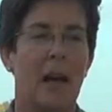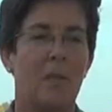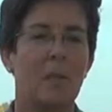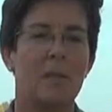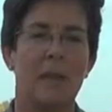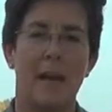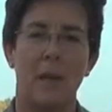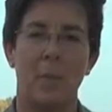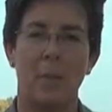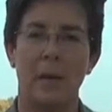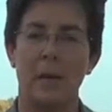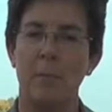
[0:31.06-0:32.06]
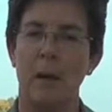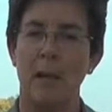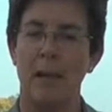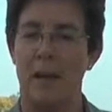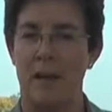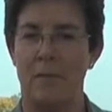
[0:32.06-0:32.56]
I was at a point in
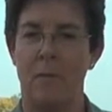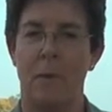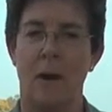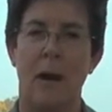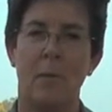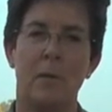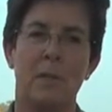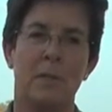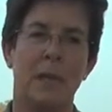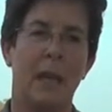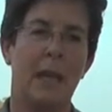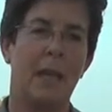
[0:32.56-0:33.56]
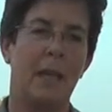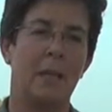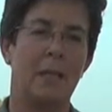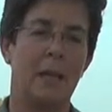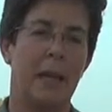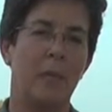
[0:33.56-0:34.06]
my life where I was gaining
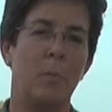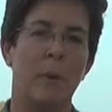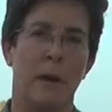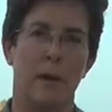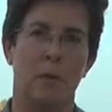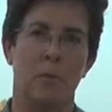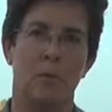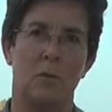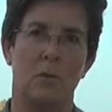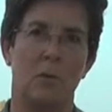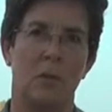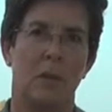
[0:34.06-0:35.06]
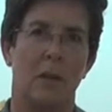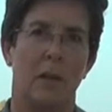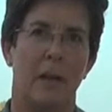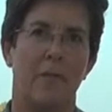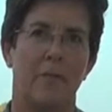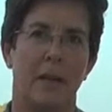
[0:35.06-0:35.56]
10 pounds
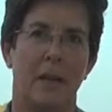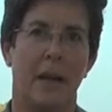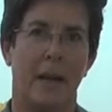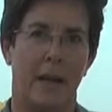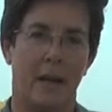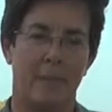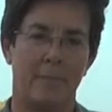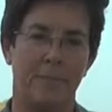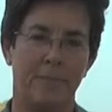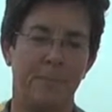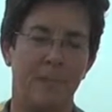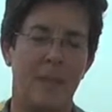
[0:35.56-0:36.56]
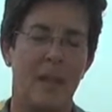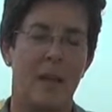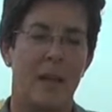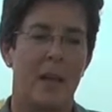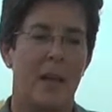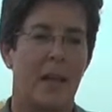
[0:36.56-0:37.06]
every decade.
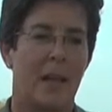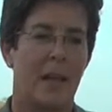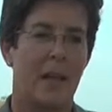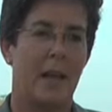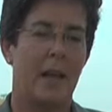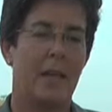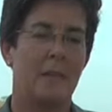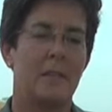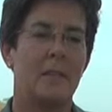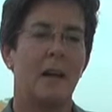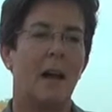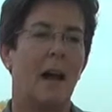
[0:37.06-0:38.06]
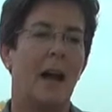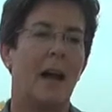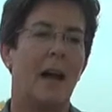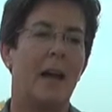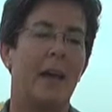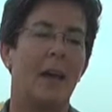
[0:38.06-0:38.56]
And
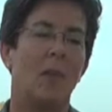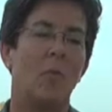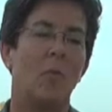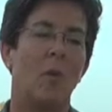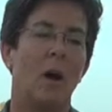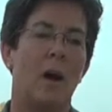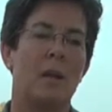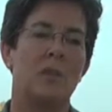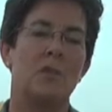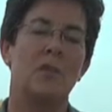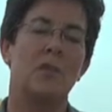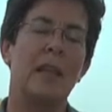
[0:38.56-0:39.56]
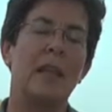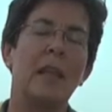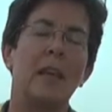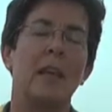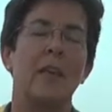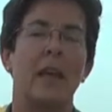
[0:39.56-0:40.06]
I was
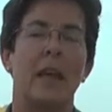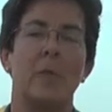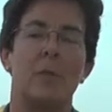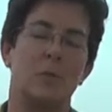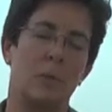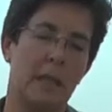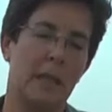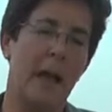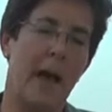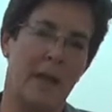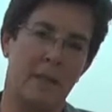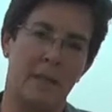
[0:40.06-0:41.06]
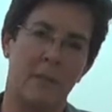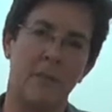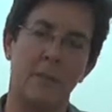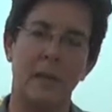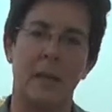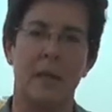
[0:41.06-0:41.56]
thinking that I was really active
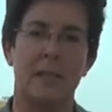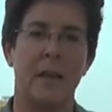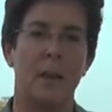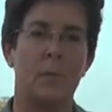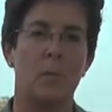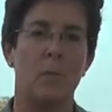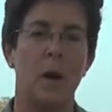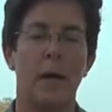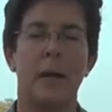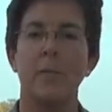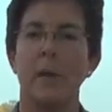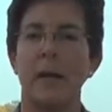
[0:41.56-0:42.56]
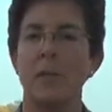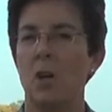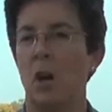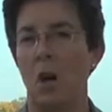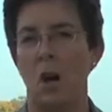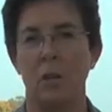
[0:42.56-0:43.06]
because I was walking my
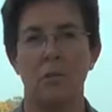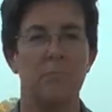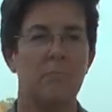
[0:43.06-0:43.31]
dog